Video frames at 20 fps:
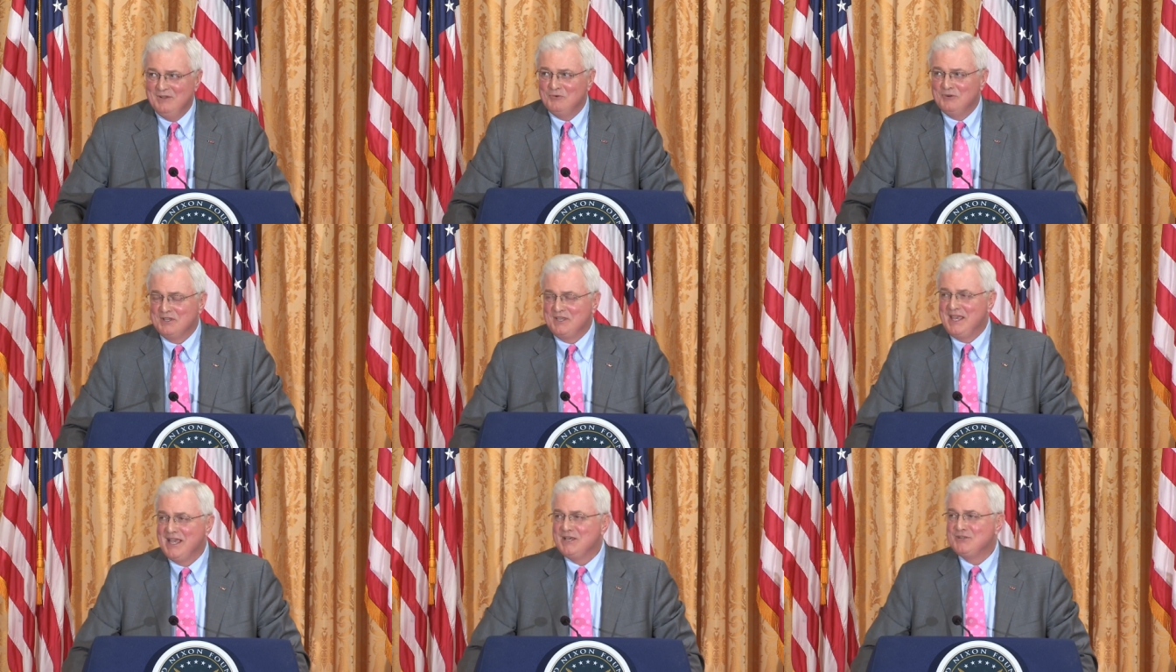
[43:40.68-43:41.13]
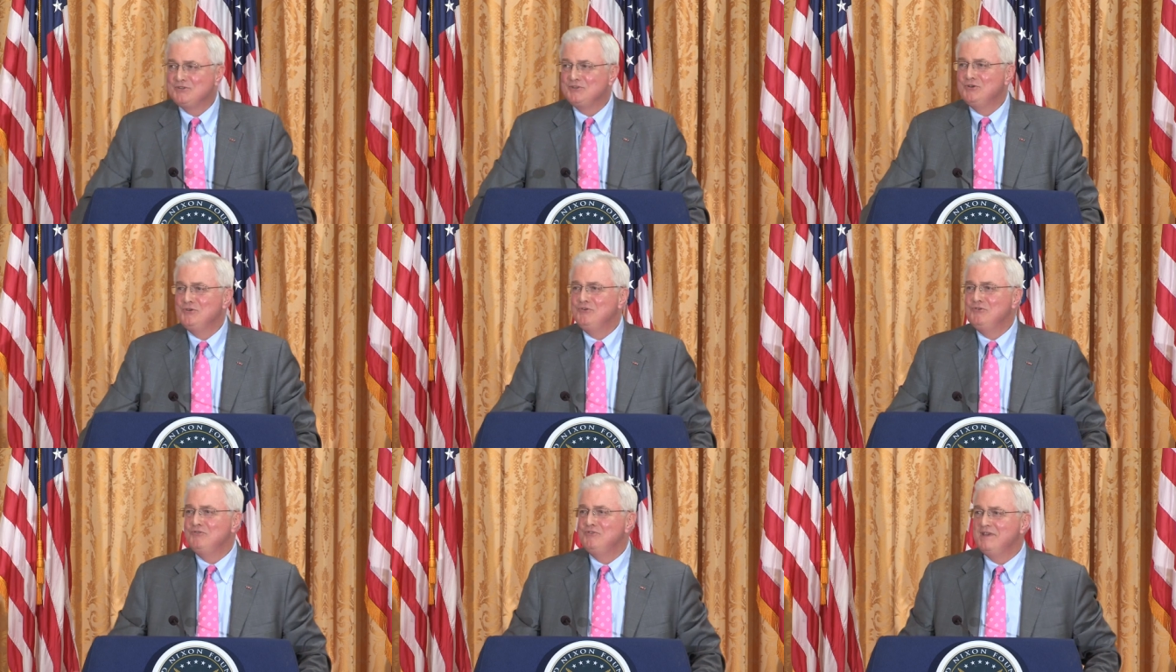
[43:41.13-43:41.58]
Well, guess
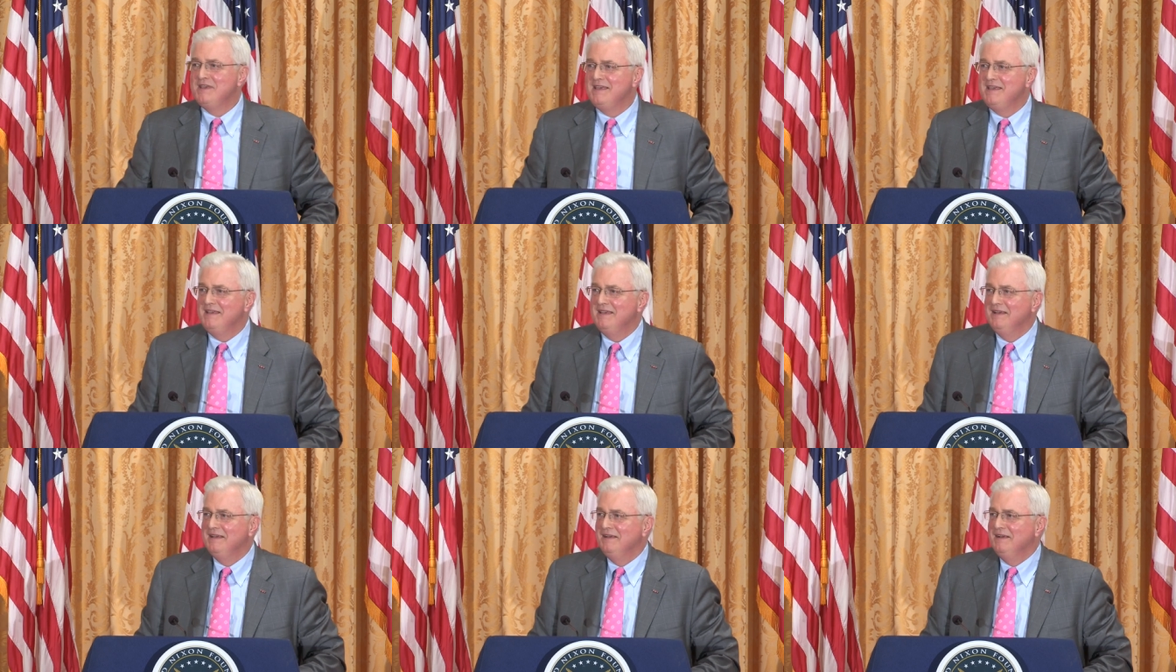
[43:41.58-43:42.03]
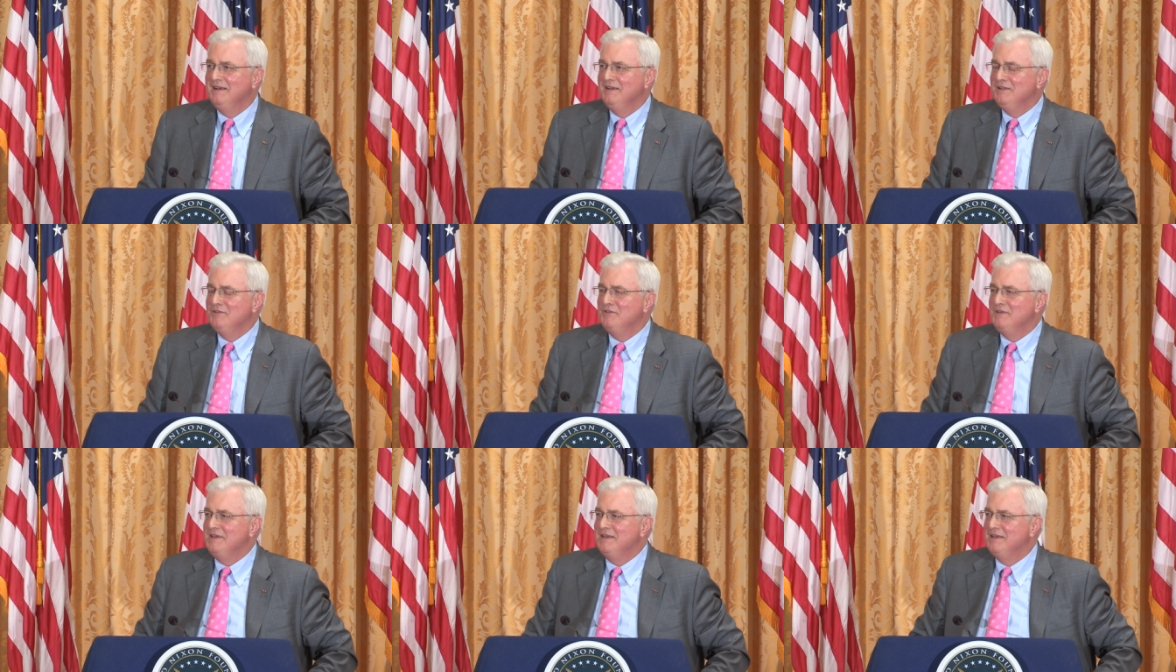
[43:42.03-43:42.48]
who the
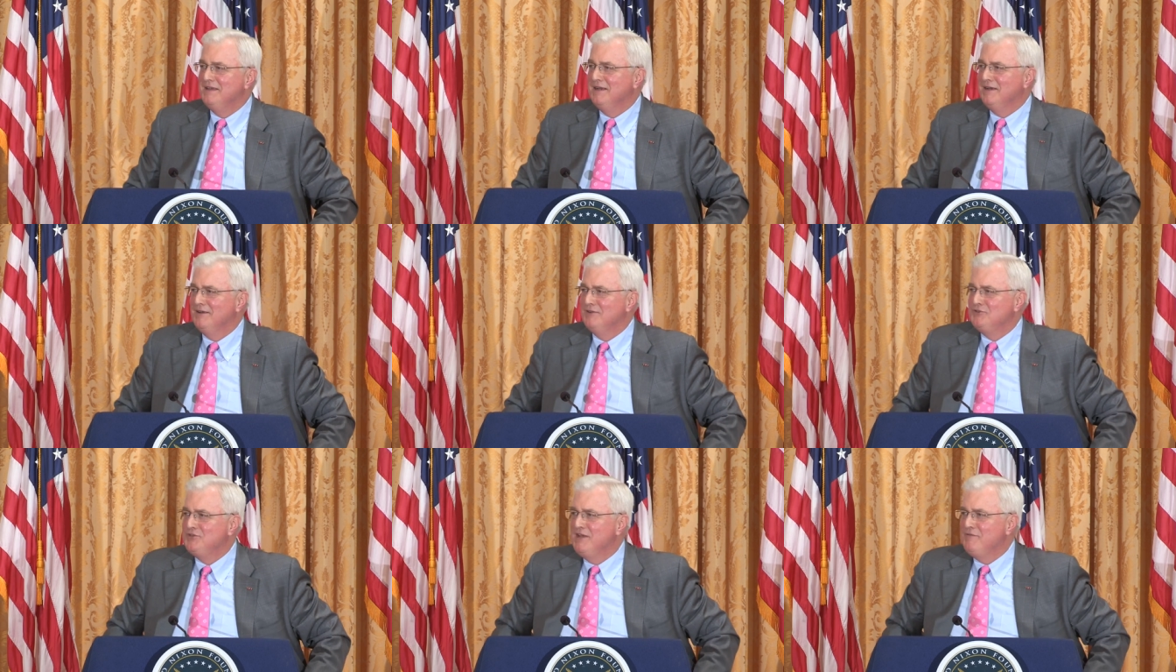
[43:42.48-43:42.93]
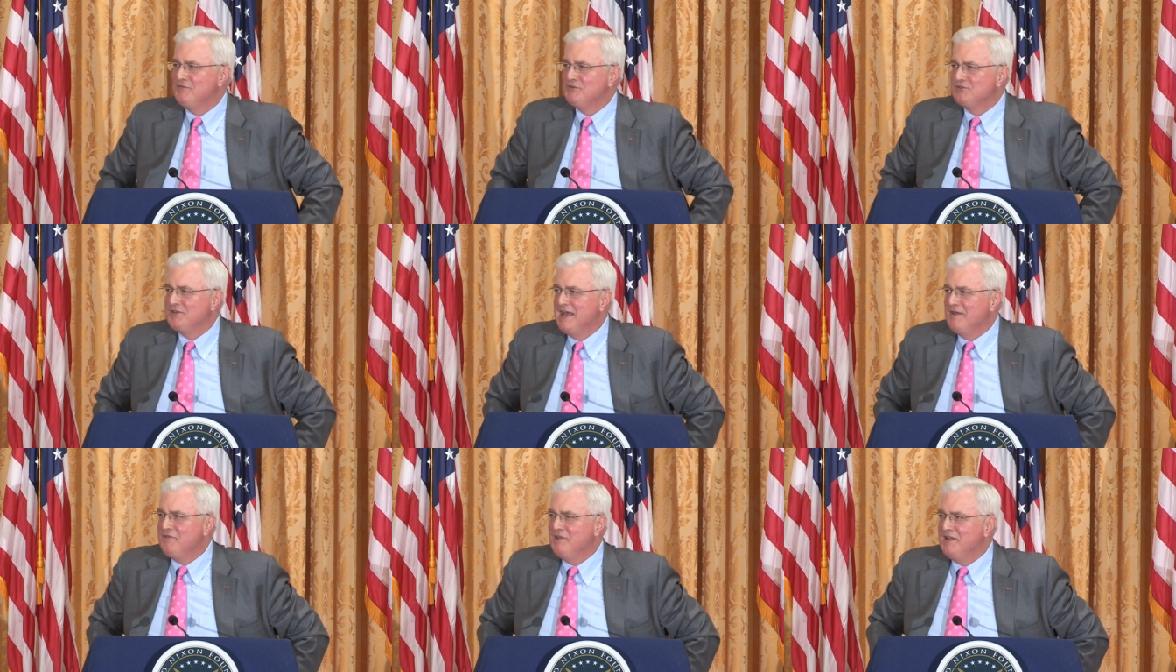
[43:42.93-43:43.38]
the uh, Chief of
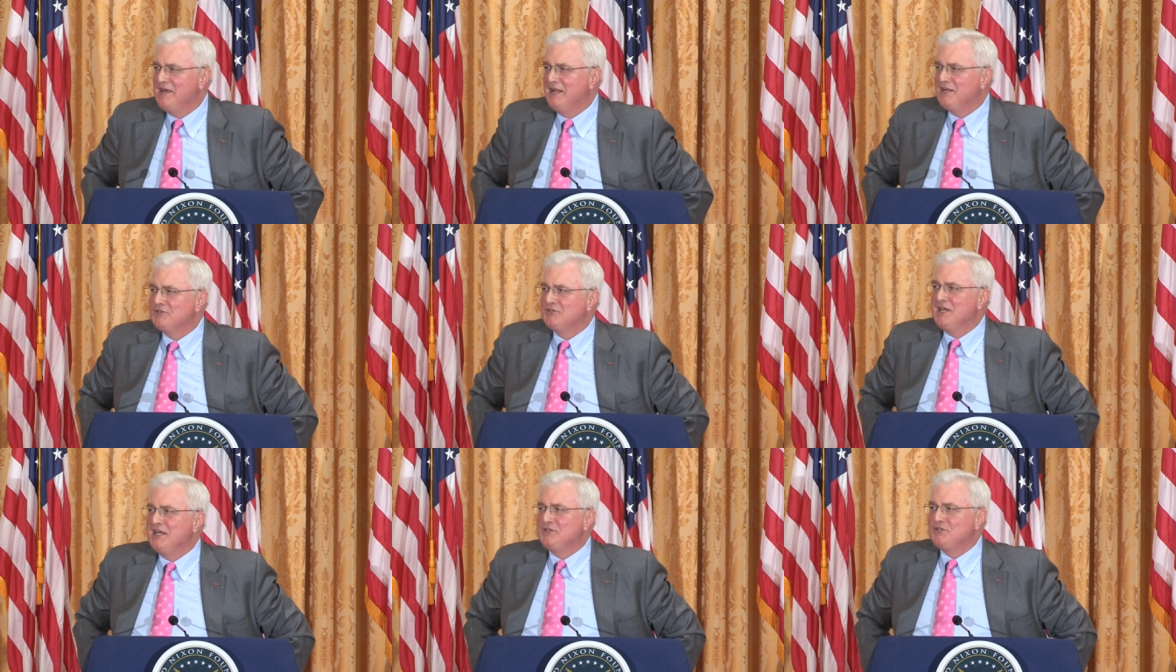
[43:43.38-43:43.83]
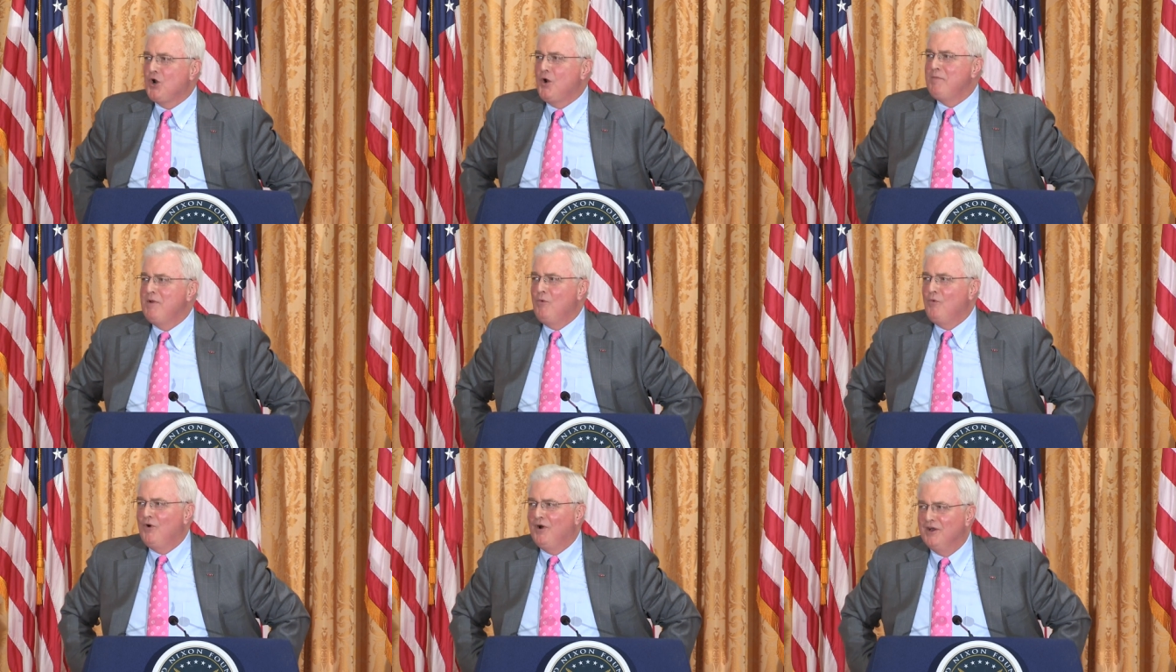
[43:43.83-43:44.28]
Staff of the United States
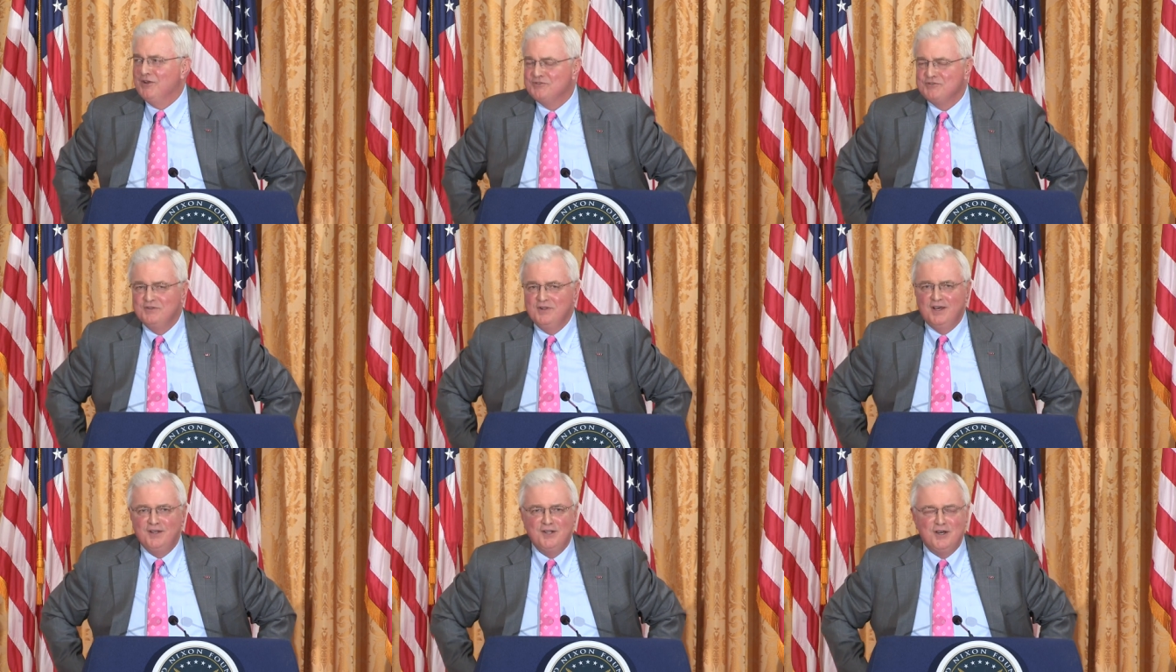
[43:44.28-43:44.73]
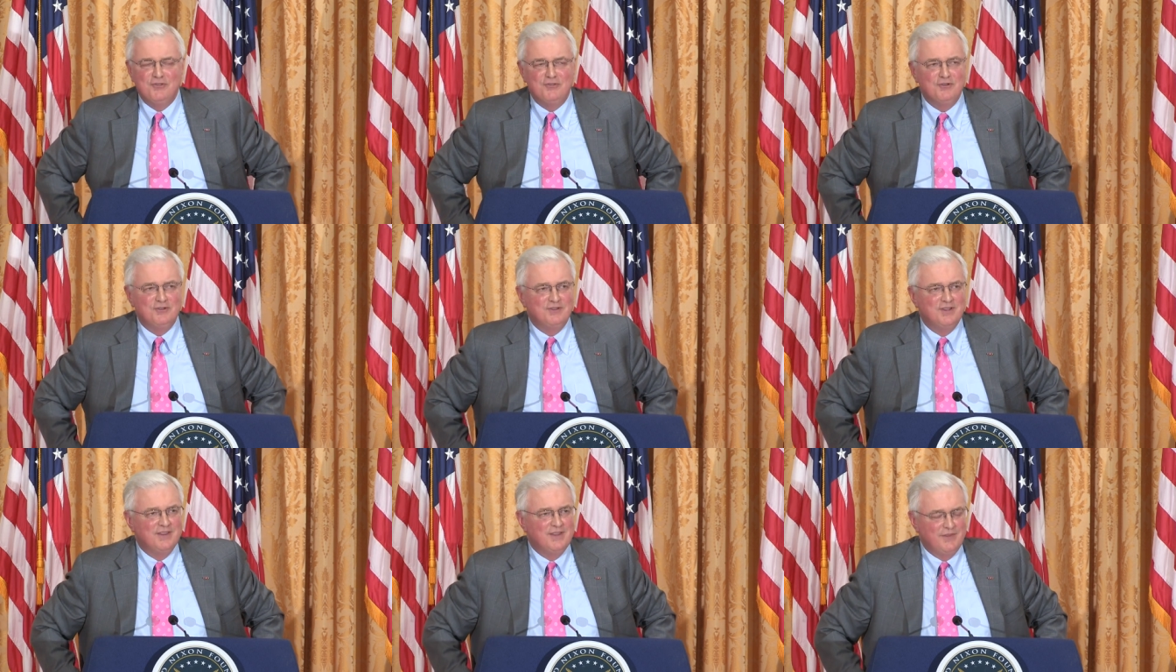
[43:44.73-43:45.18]
Army was, none
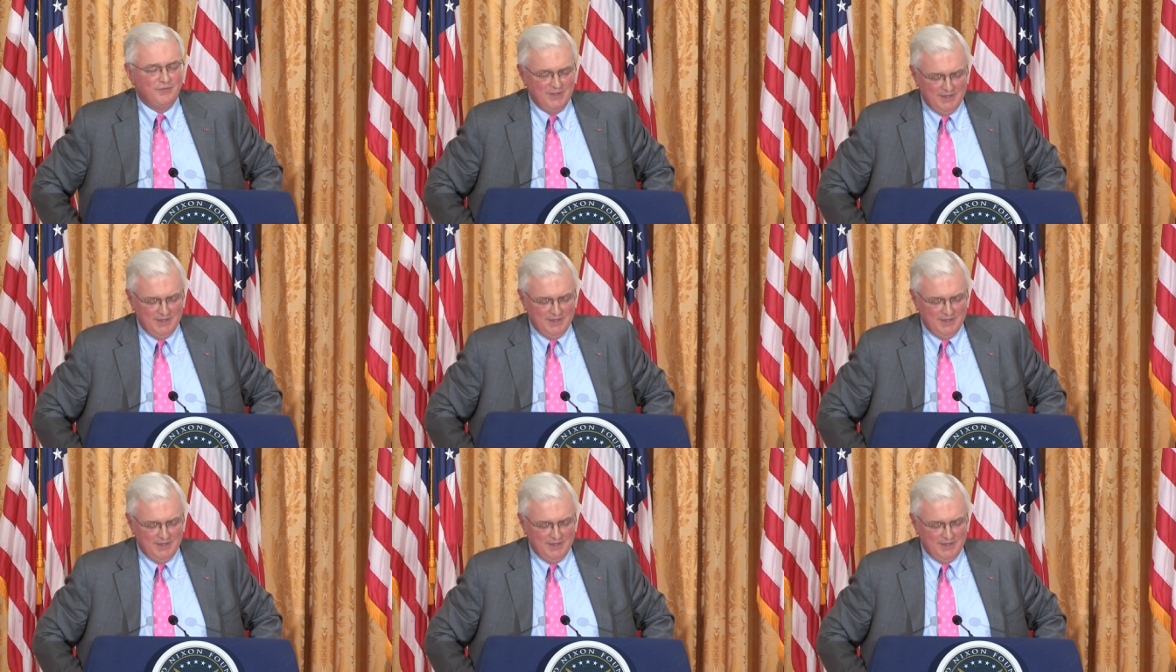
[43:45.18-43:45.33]
other than,